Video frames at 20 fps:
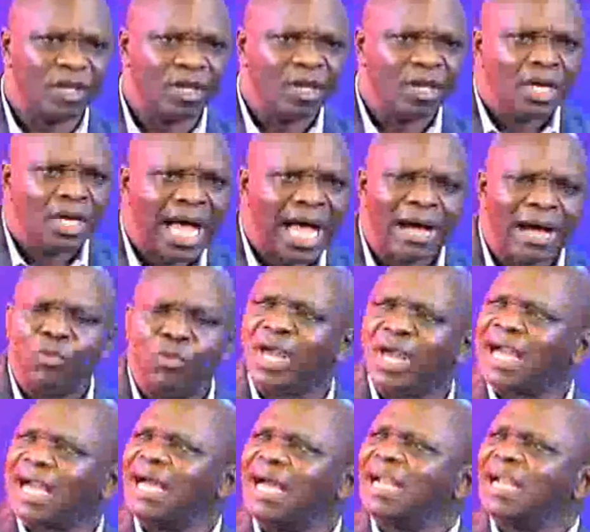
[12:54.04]
And we
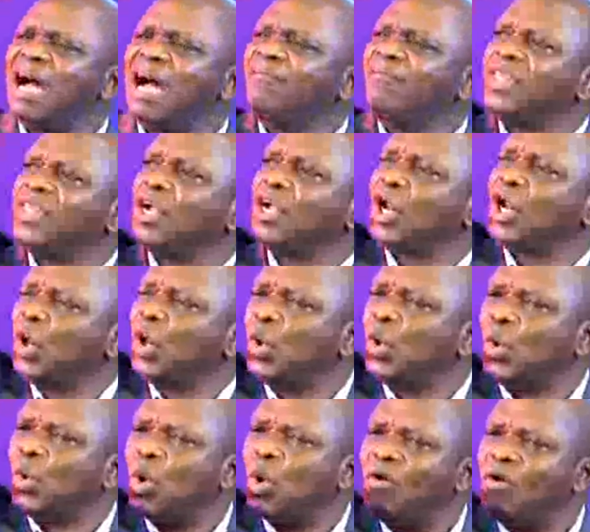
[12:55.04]
can't have the
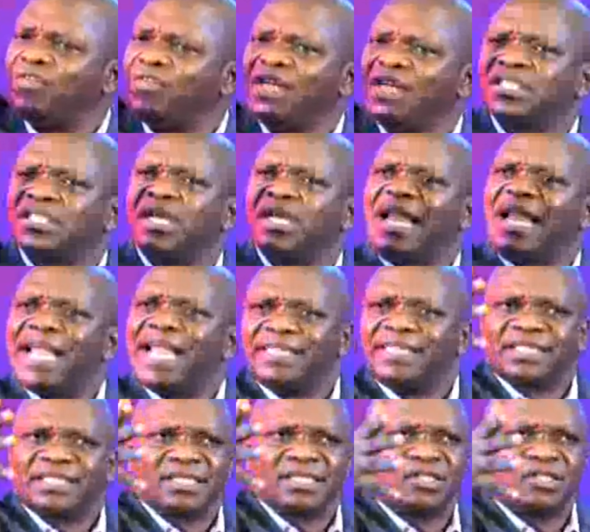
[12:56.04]
glow of this
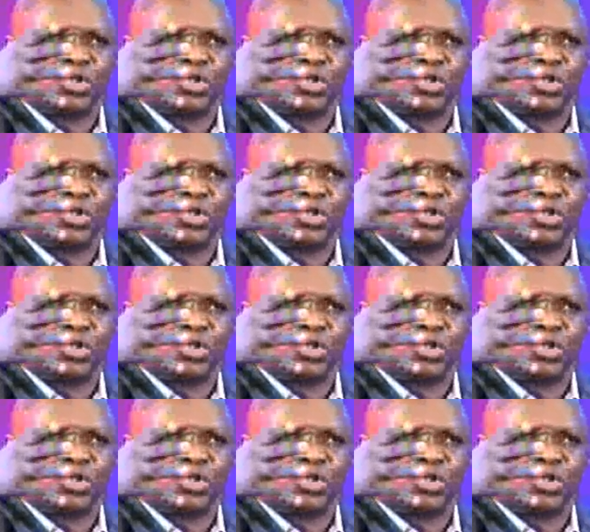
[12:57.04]
light through